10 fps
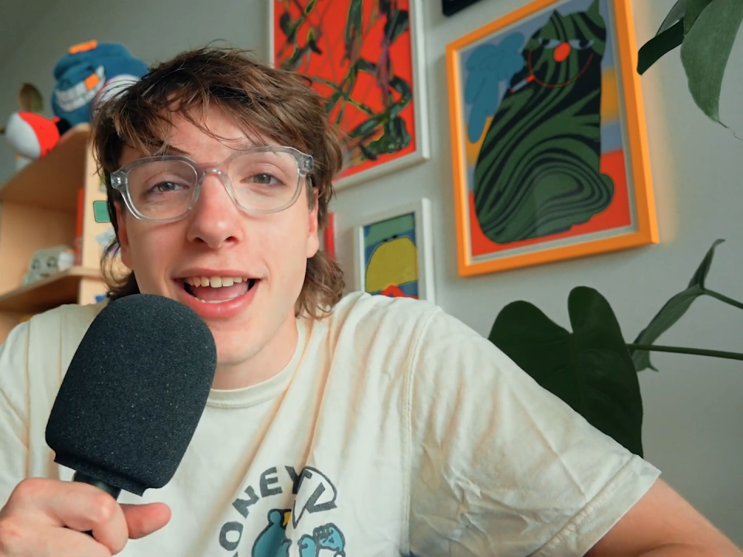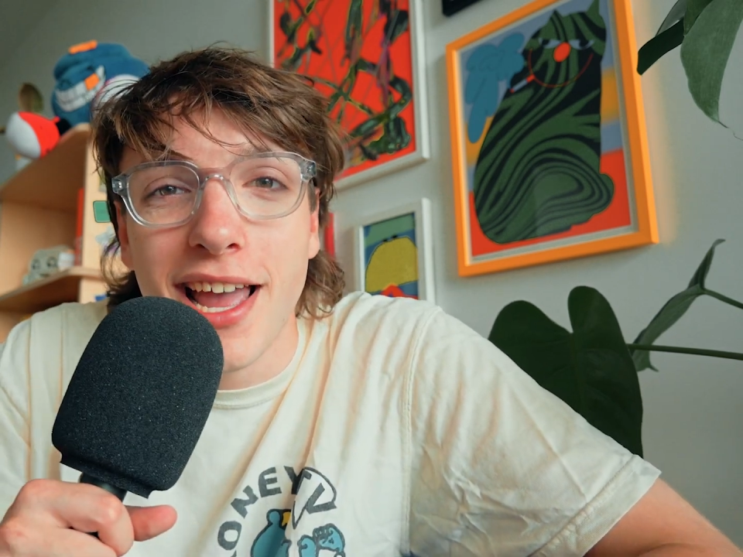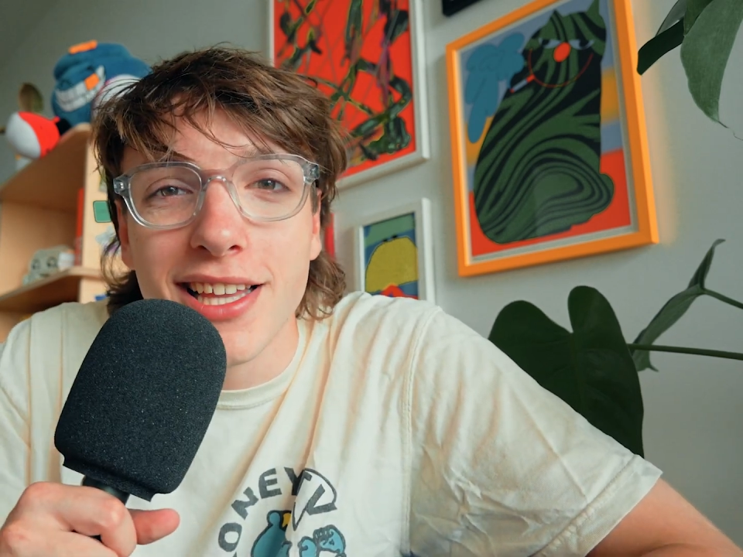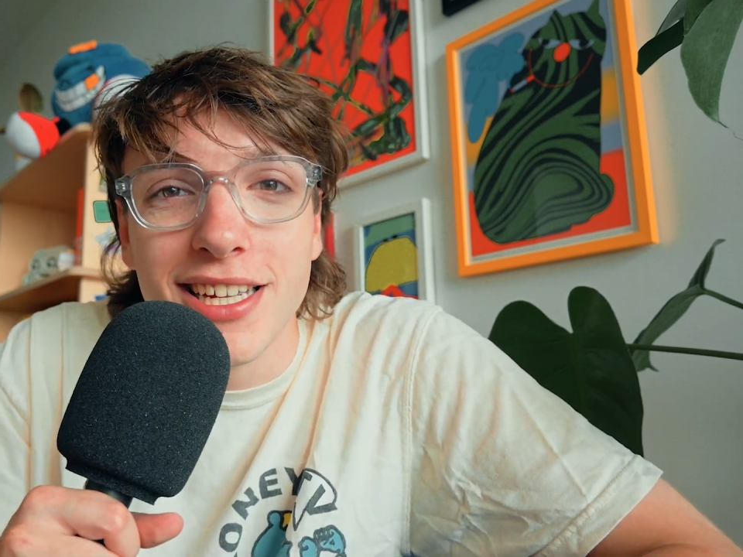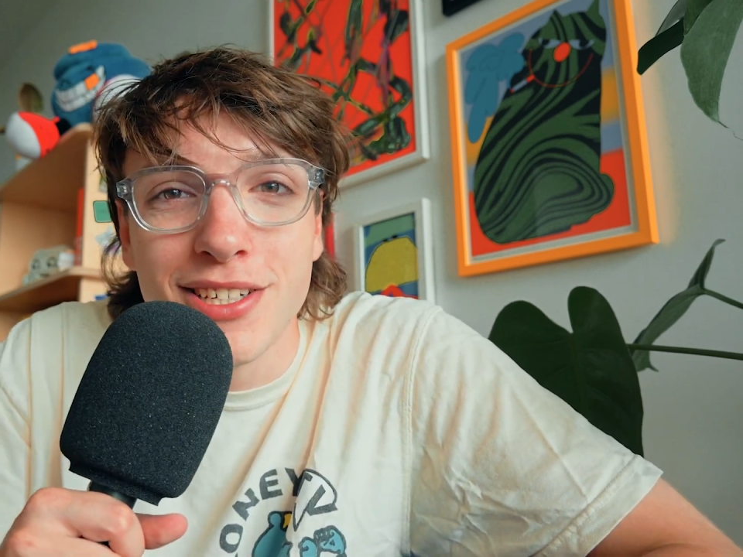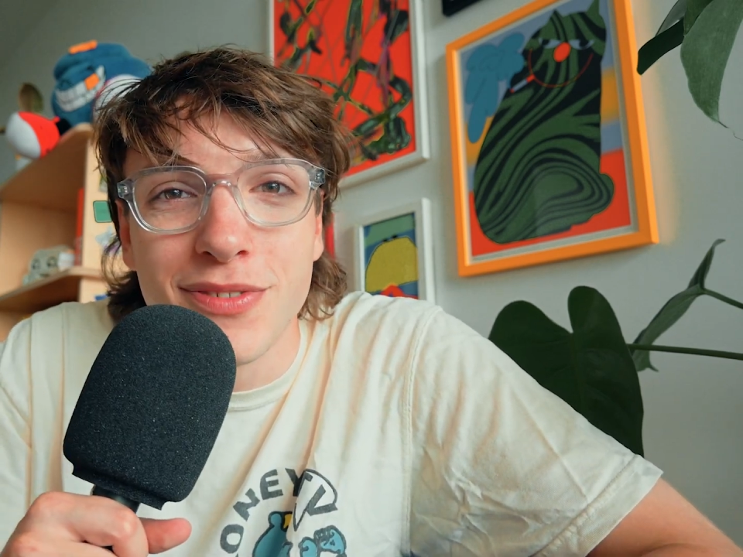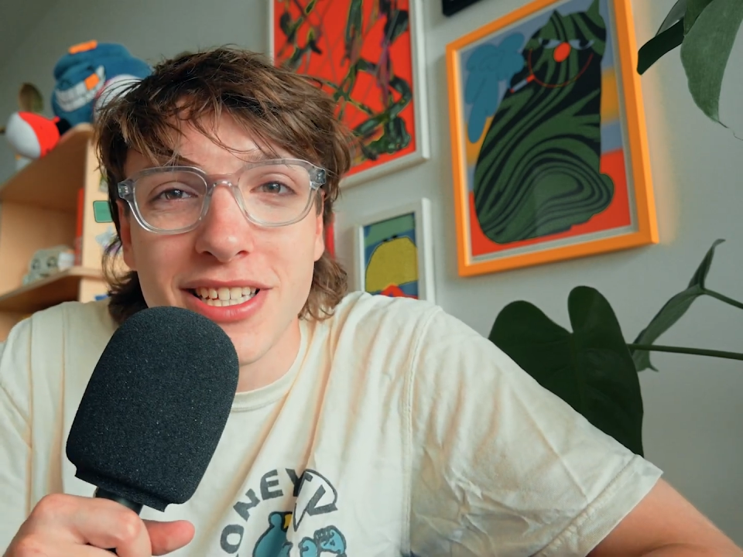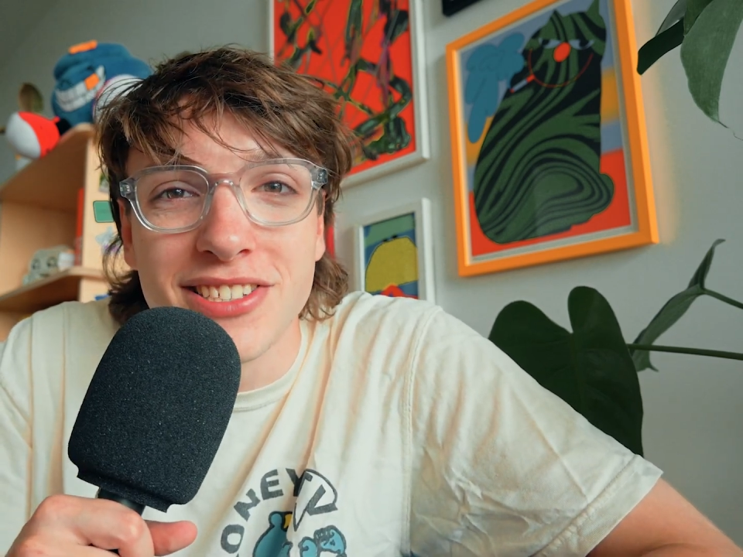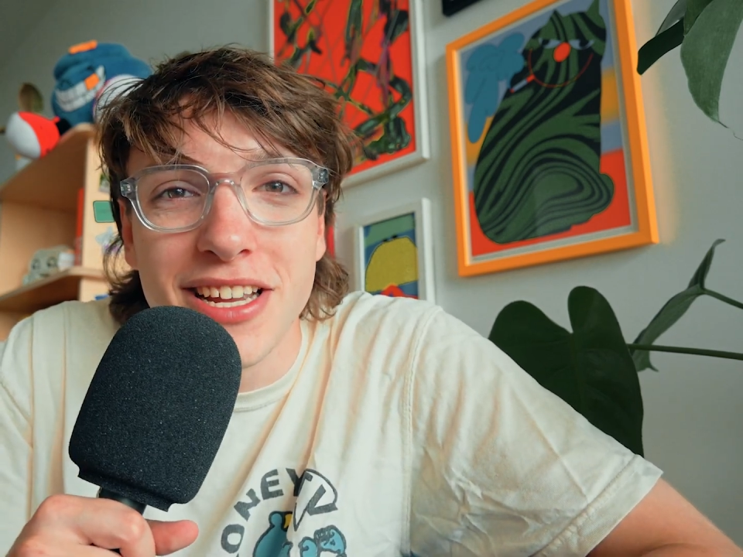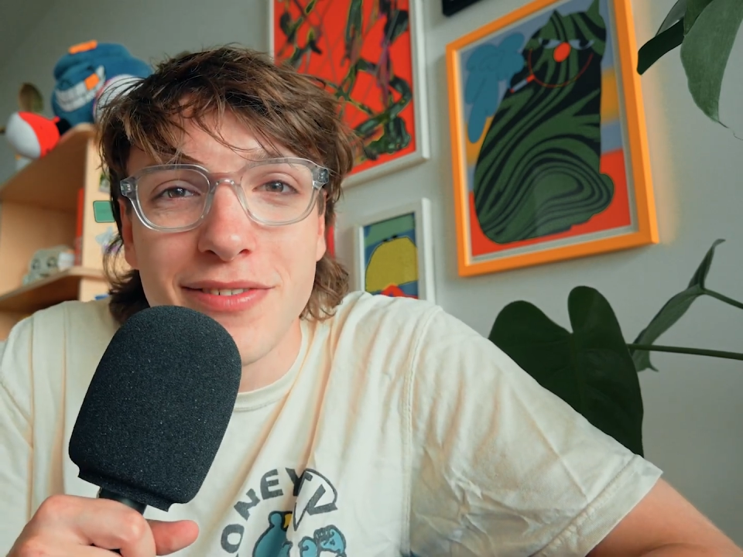Elliot, for
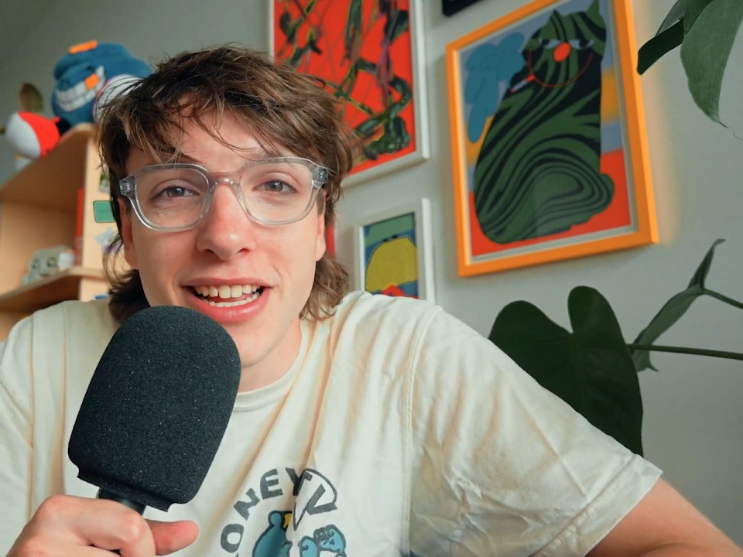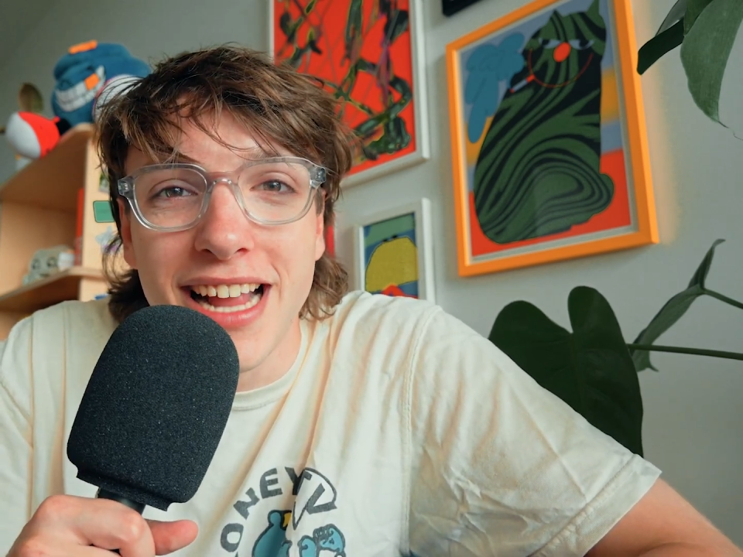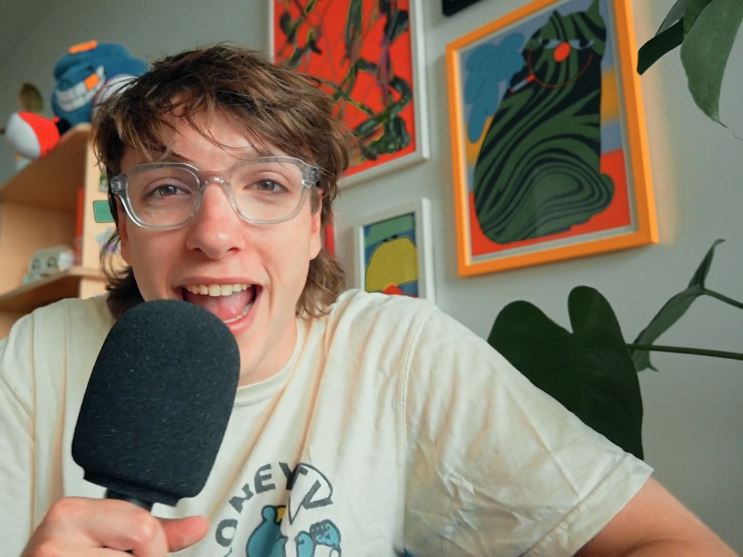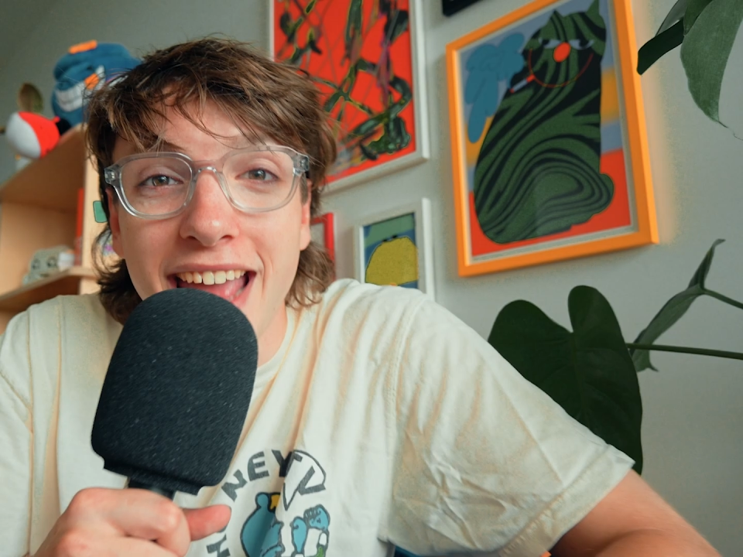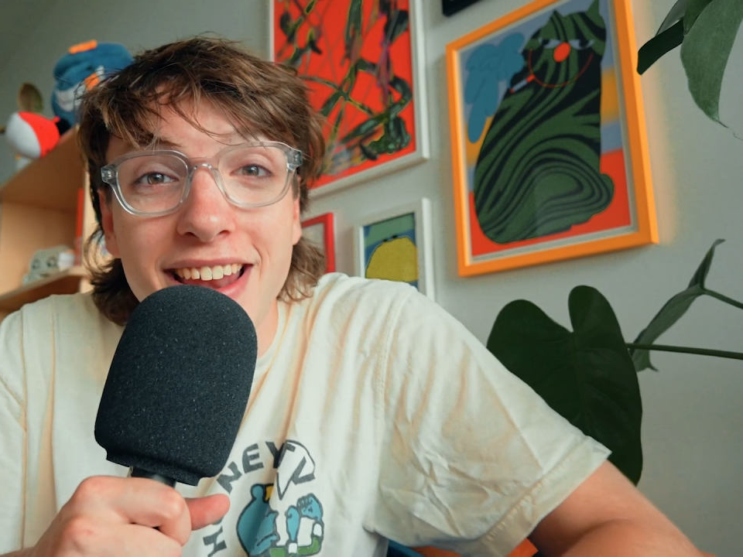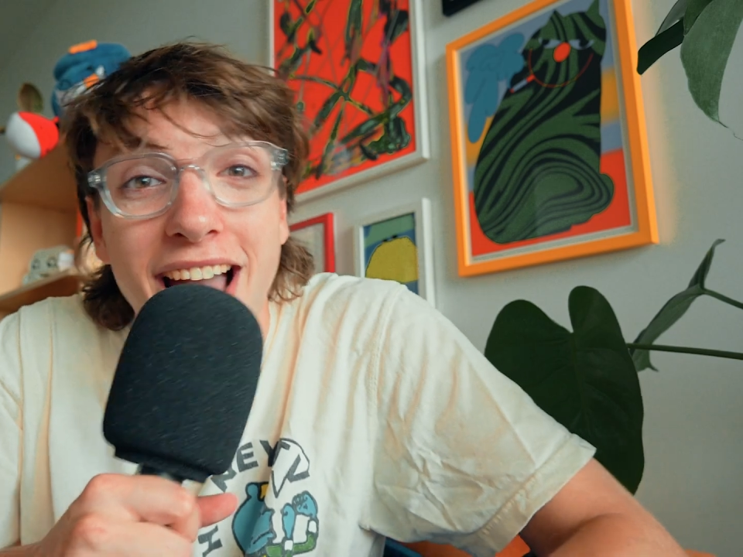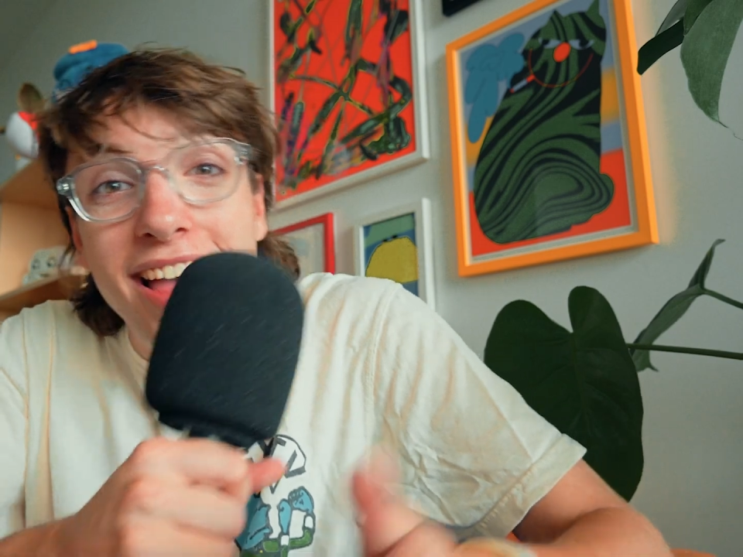this evening, and